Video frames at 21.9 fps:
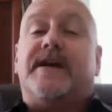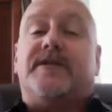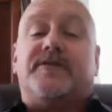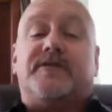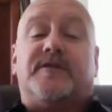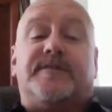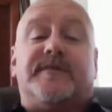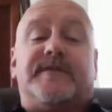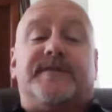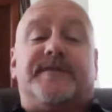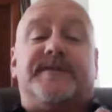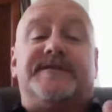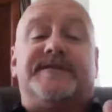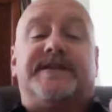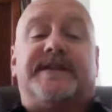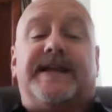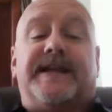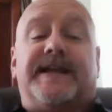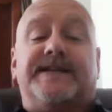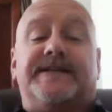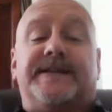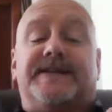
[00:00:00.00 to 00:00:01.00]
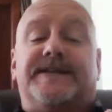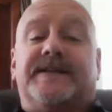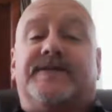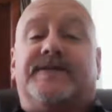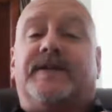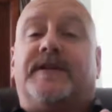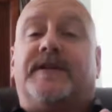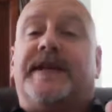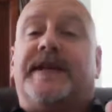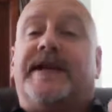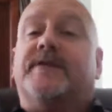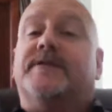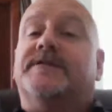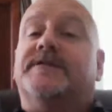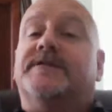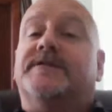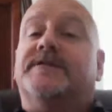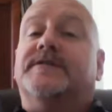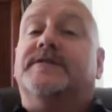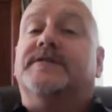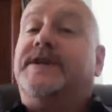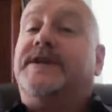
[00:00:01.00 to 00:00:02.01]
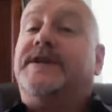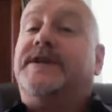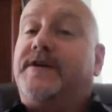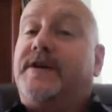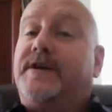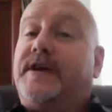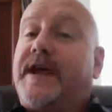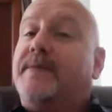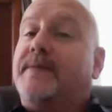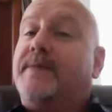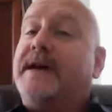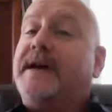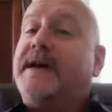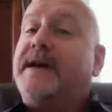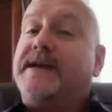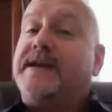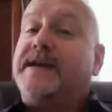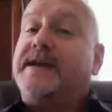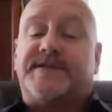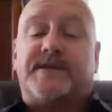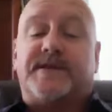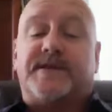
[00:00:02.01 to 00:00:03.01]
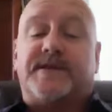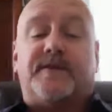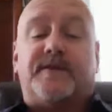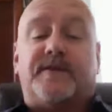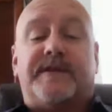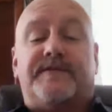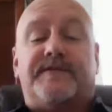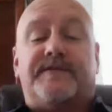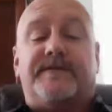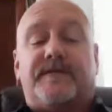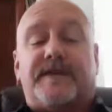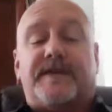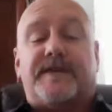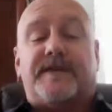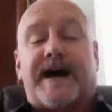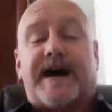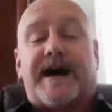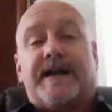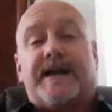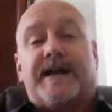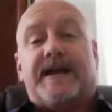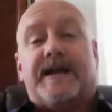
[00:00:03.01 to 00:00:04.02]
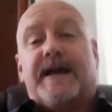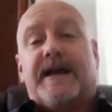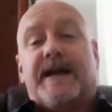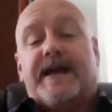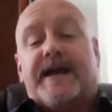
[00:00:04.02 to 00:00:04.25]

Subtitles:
and you'll be able to select a different language for each of your campaigns. So if you've got